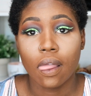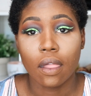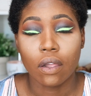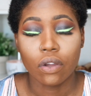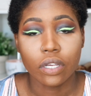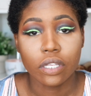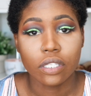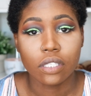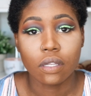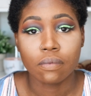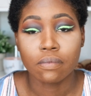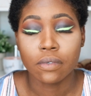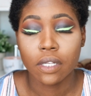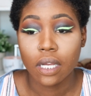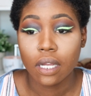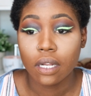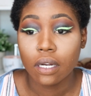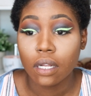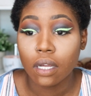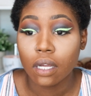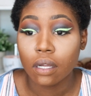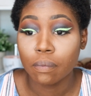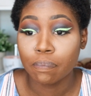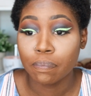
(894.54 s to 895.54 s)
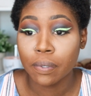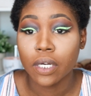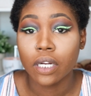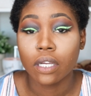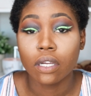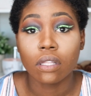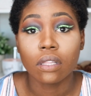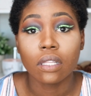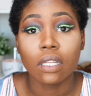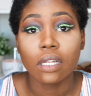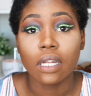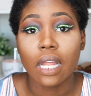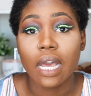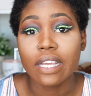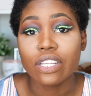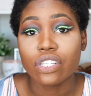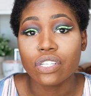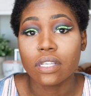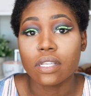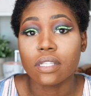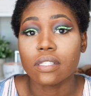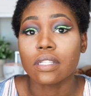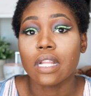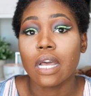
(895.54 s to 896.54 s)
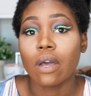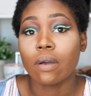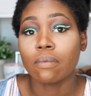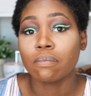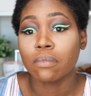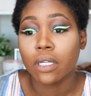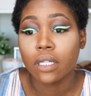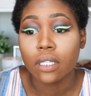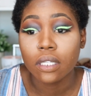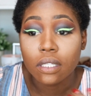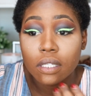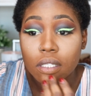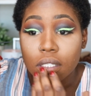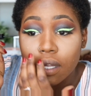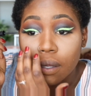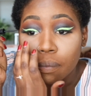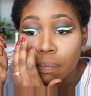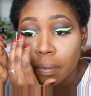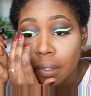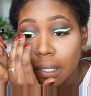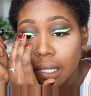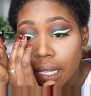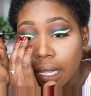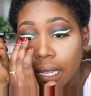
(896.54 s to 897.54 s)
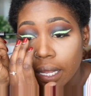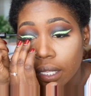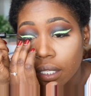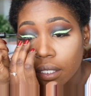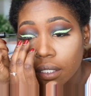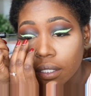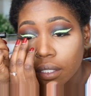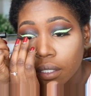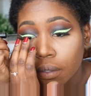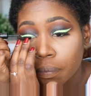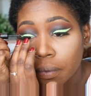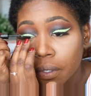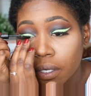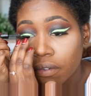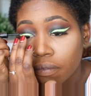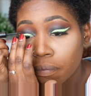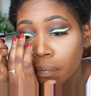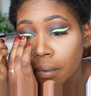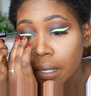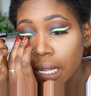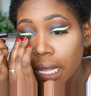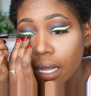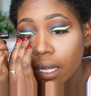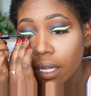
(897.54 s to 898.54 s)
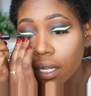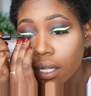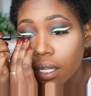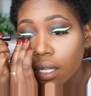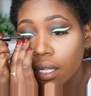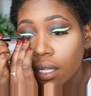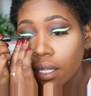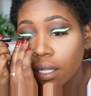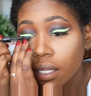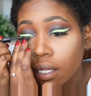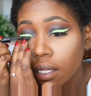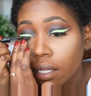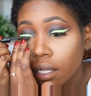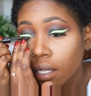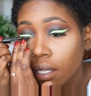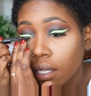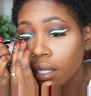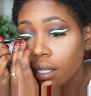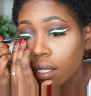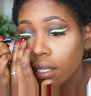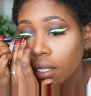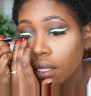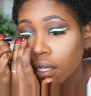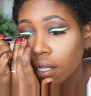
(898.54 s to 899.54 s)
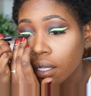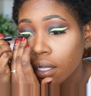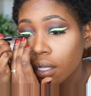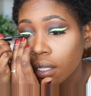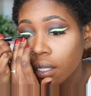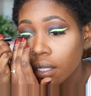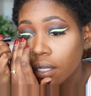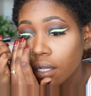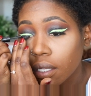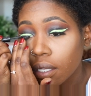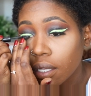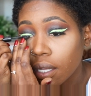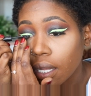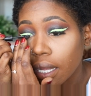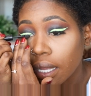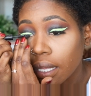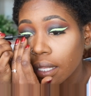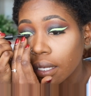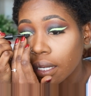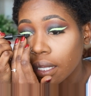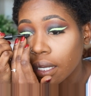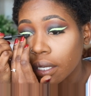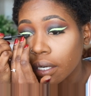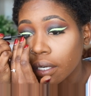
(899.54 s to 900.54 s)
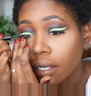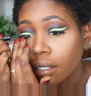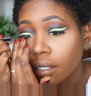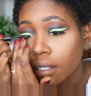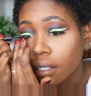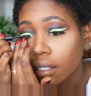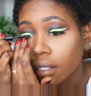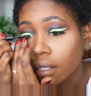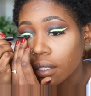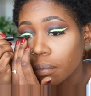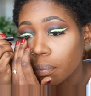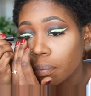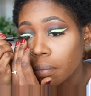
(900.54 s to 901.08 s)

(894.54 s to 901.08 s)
Okay, so I'm done putting on the lashes. Now I'm gonna apply a little bit of black eyeliner at the